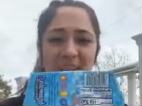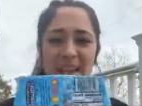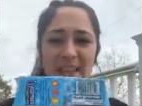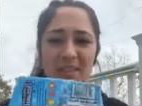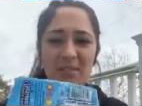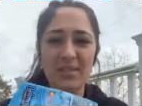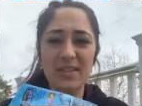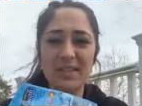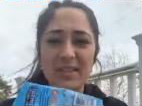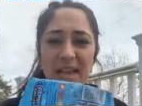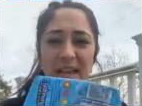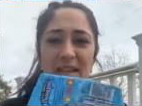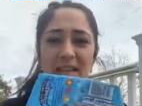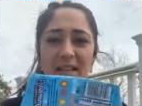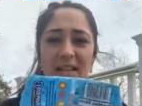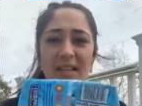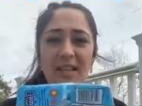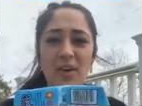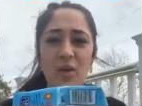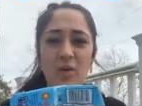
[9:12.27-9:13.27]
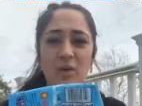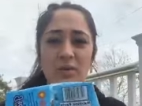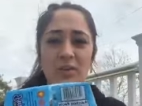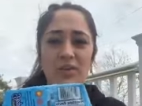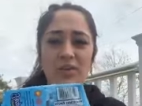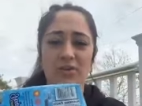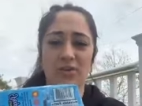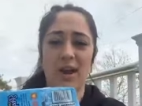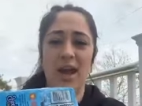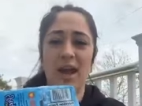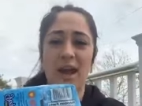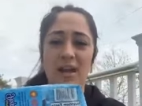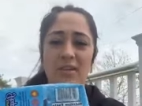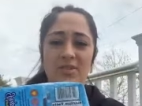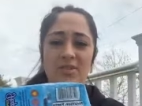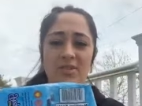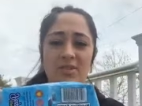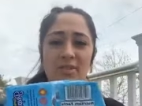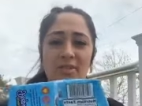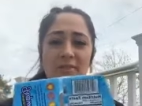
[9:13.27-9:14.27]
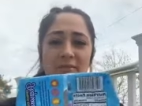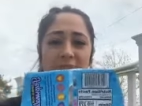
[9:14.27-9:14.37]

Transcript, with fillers: In the recycling or the trash?